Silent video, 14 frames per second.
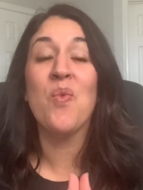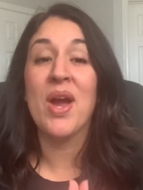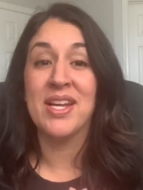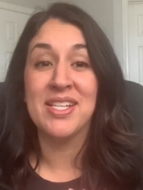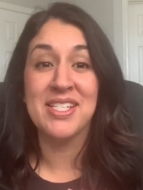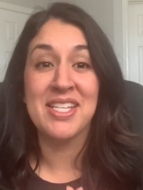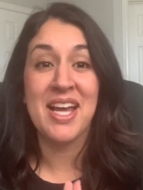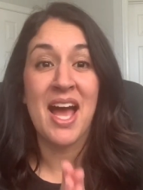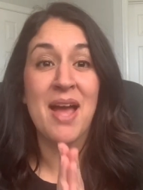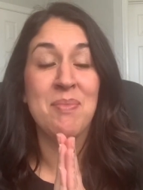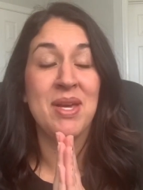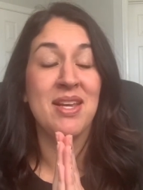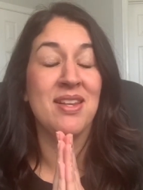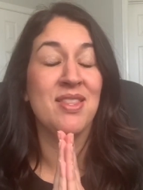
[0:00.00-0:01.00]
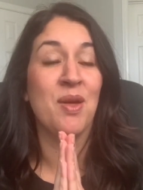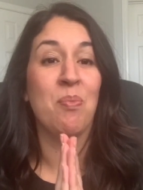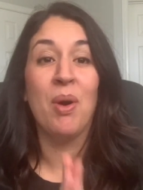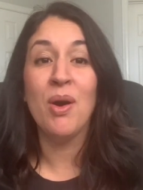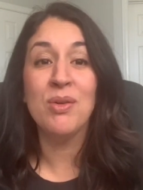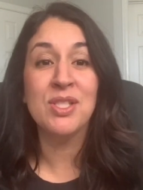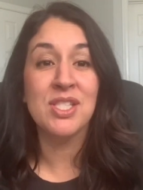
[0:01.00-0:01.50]
wait. I mean, the
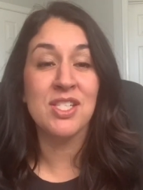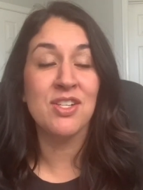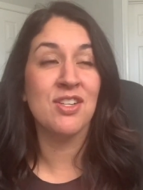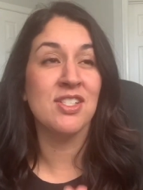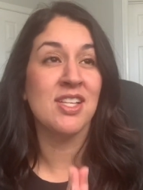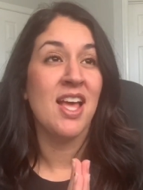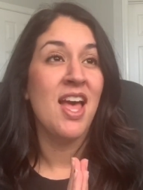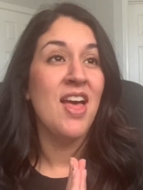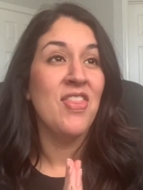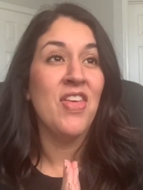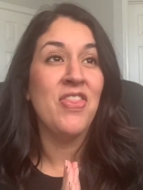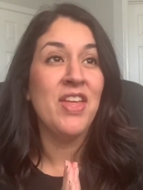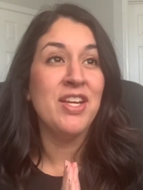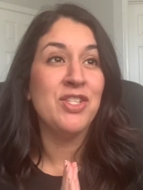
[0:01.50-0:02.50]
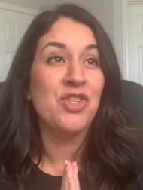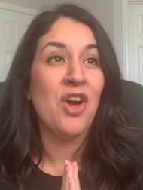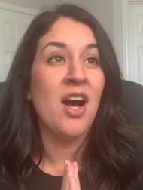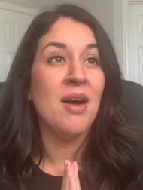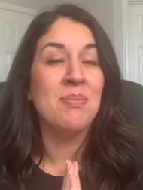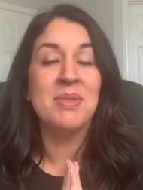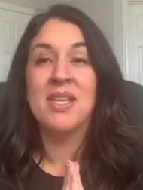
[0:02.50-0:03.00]
posters that they
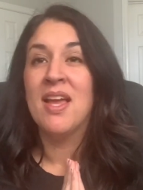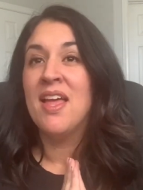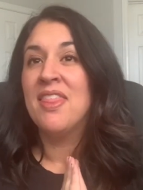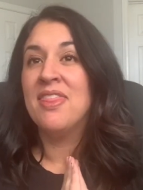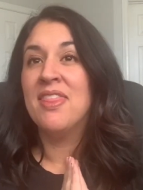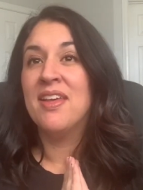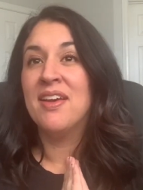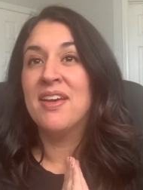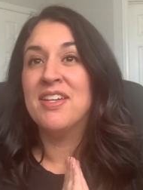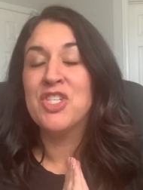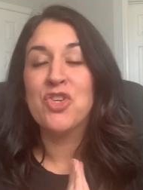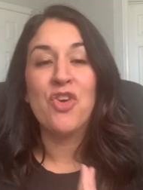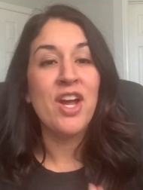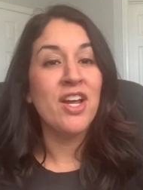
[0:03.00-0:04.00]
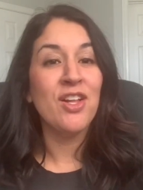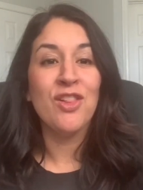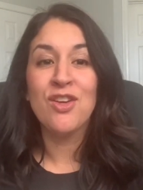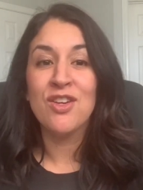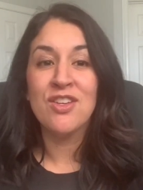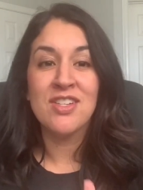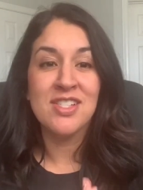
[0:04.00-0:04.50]
dropped, the
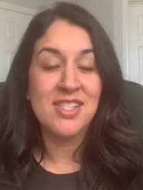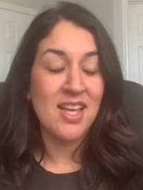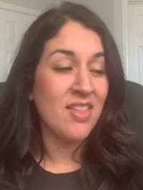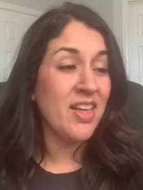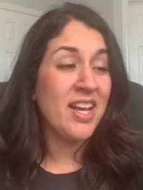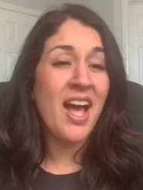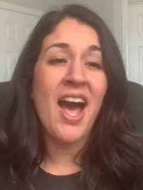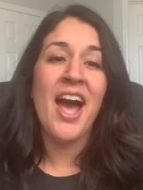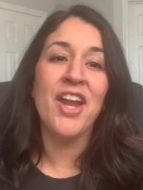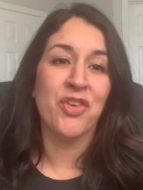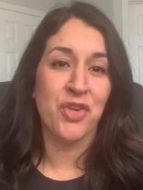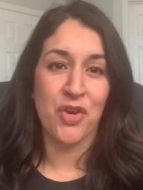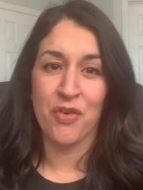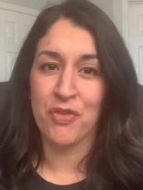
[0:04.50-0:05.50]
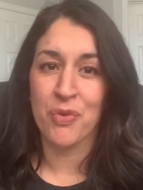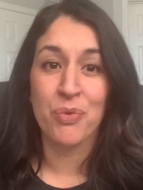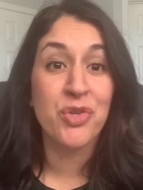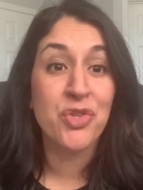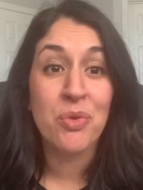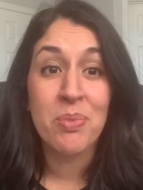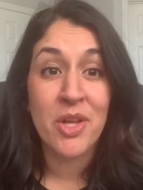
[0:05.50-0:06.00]
trailers, like I don't know if the
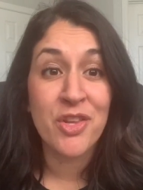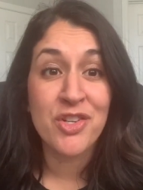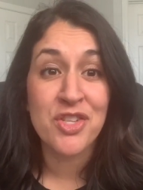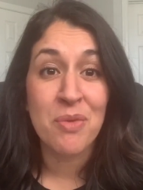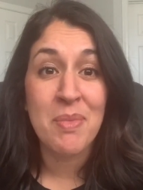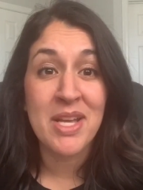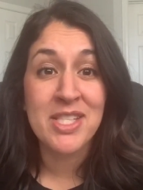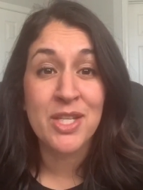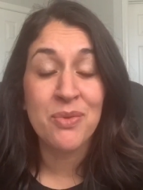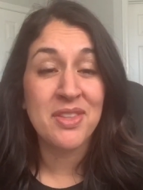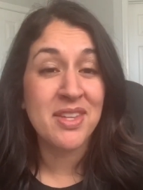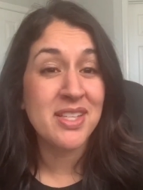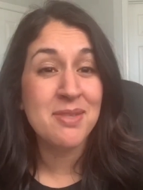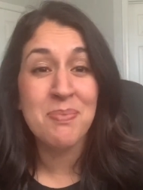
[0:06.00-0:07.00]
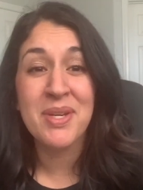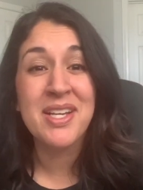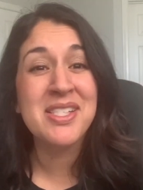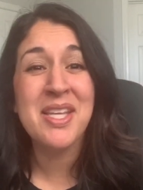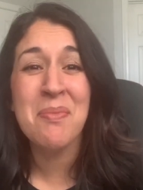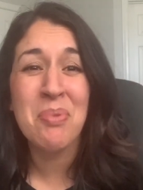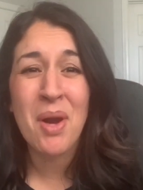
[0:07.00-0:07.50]
Russo brothers are messing with us
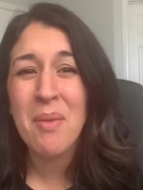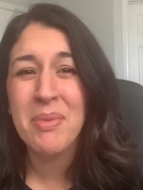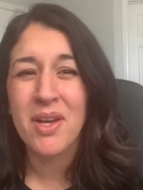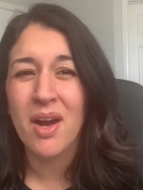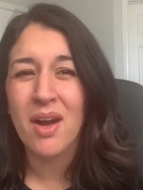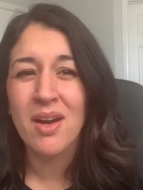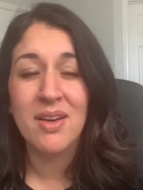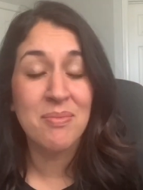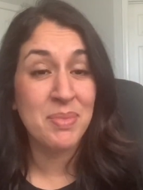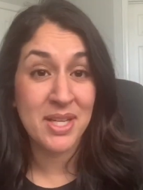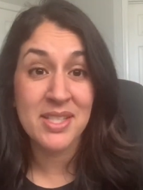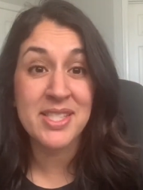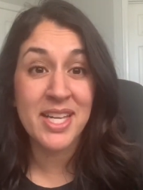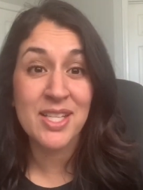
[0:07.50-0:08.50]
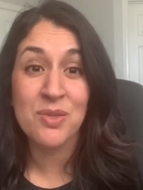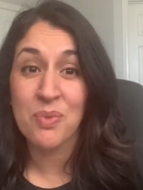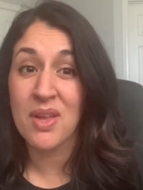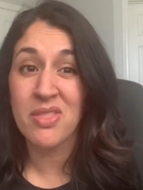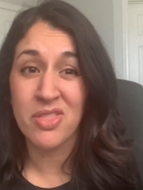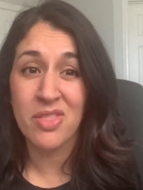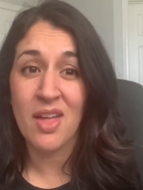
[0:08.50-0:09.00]
because they probably are because guess
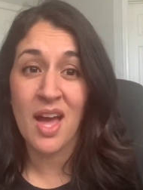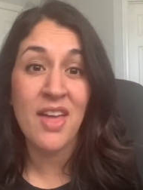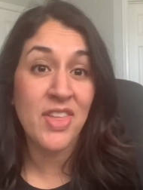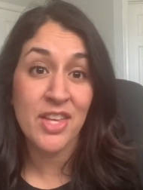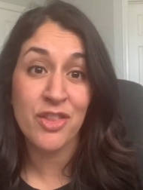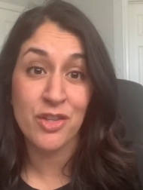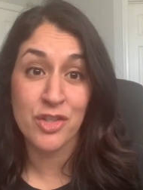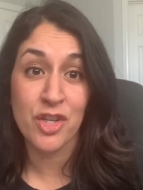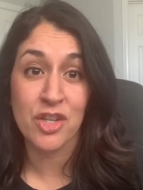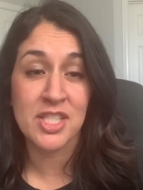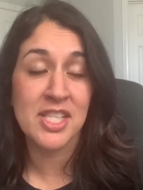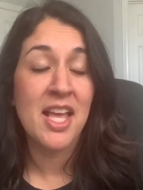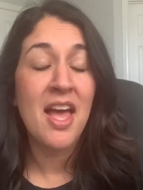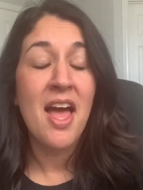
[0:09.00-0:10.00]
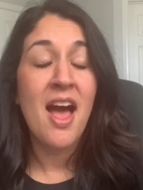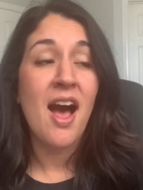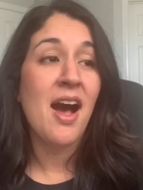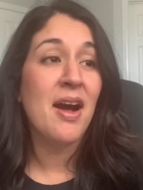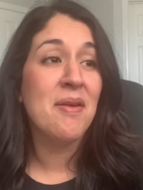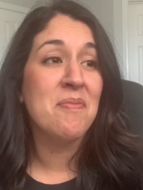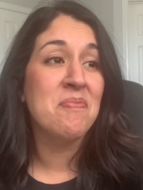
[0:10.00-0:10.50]
what? I think they're jerks.
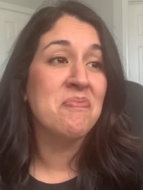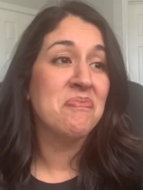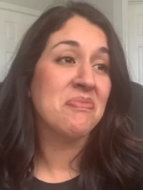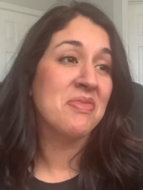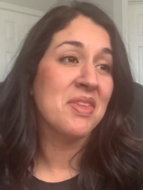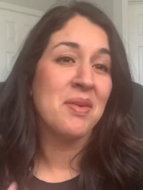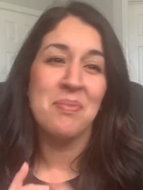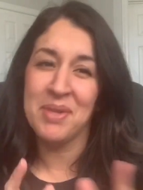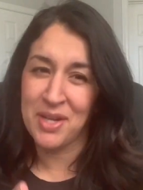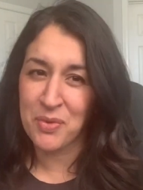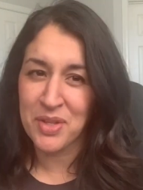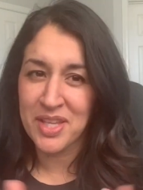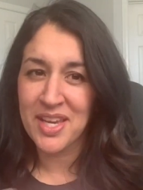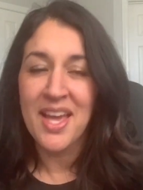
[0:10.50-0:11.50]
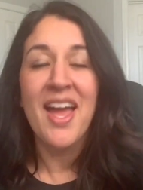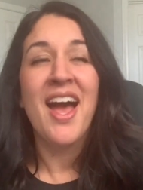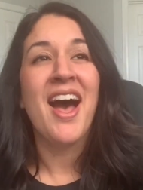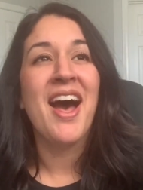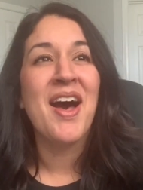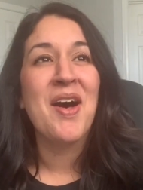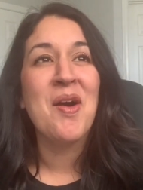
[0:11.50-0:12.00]
Um, but not really.
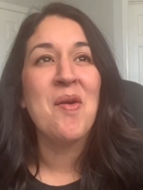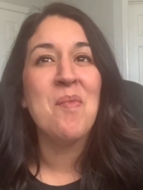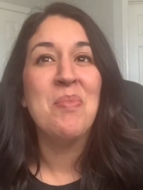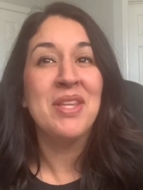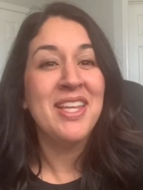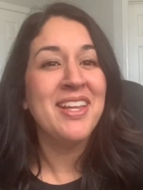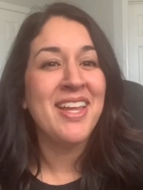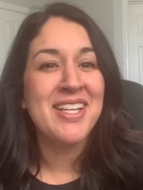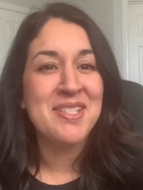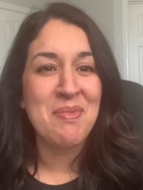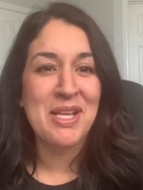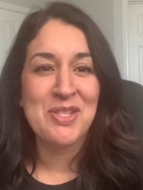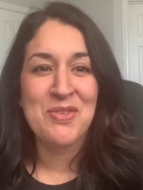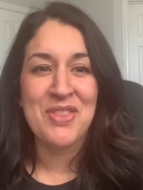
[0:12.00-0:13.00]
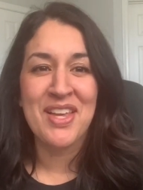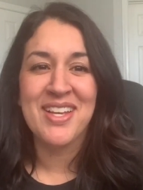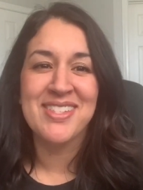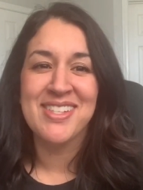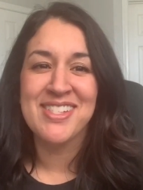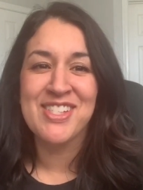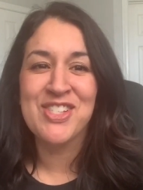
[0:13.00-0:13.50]
Uh, but they like to mess with
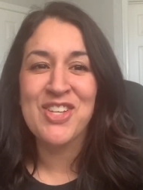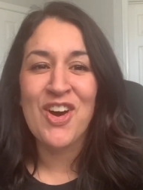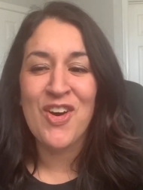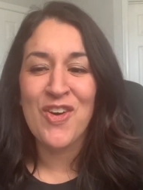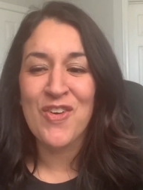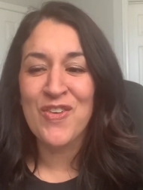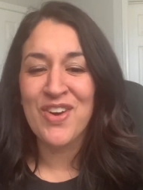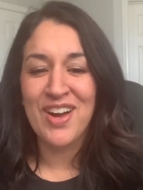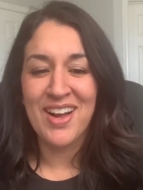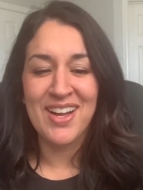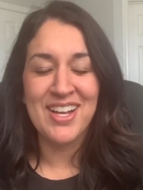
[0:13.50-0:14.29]
us. So